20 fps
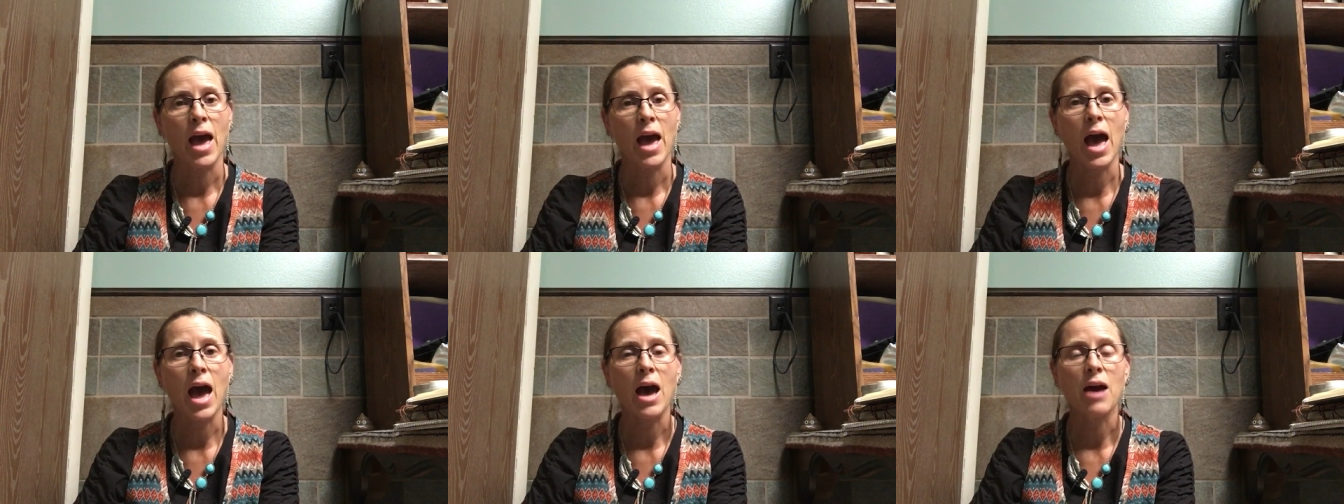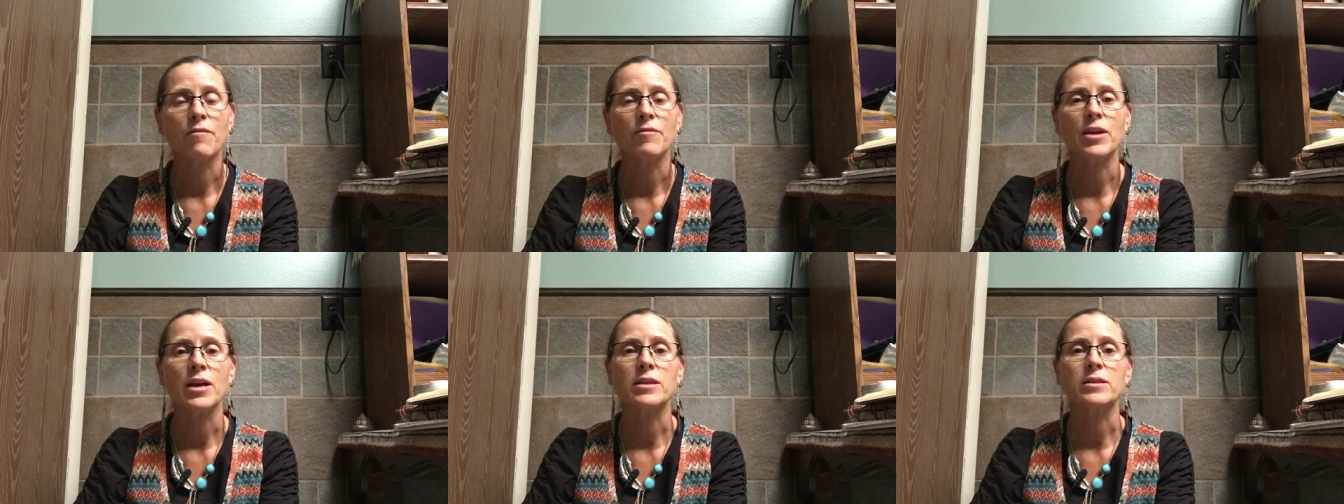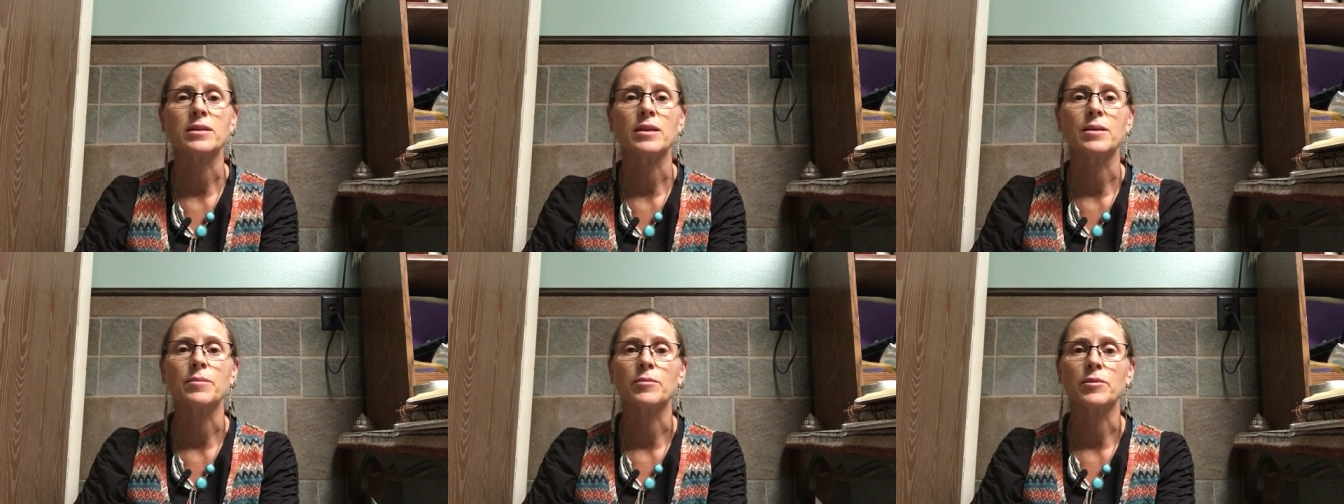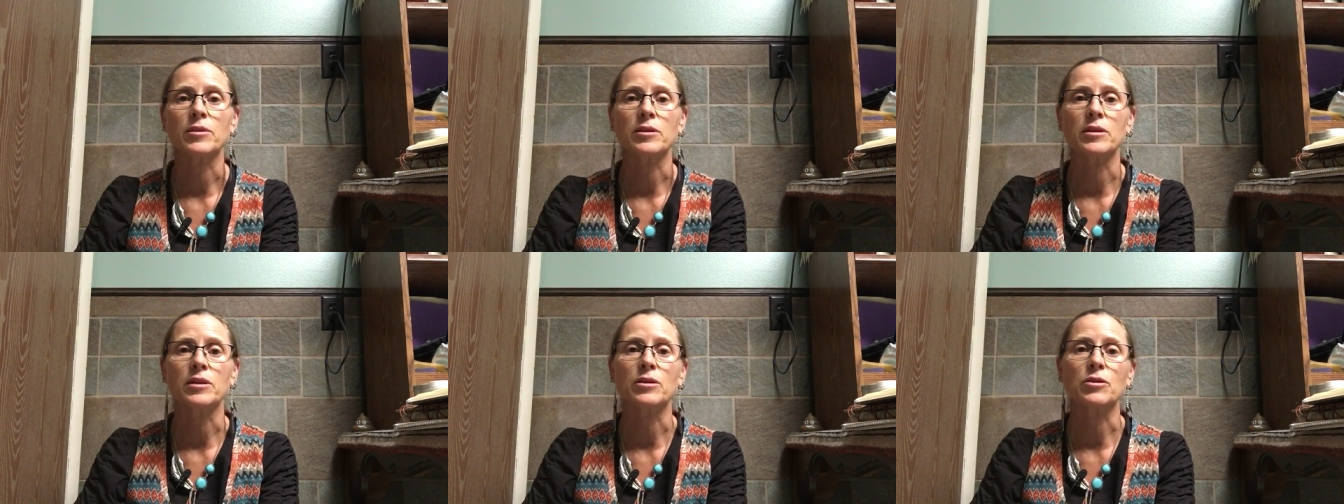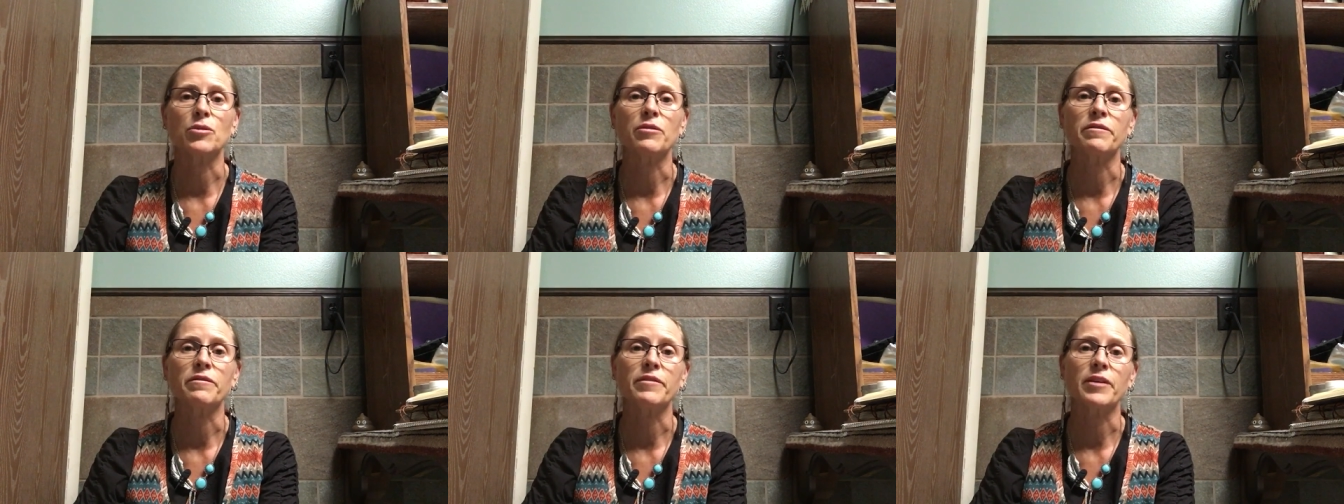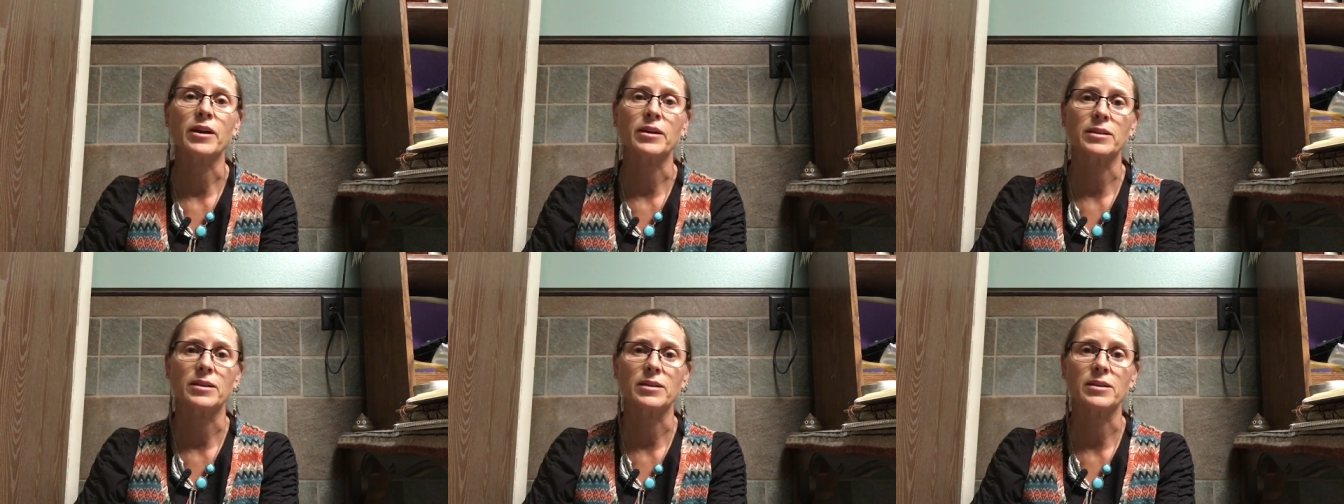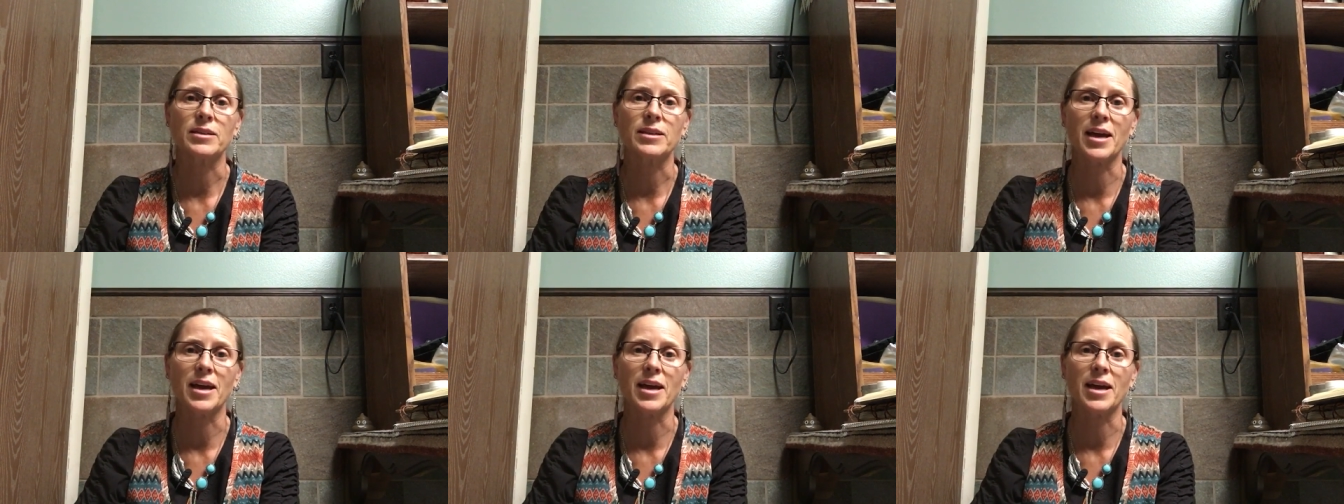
have that same clinical effect as the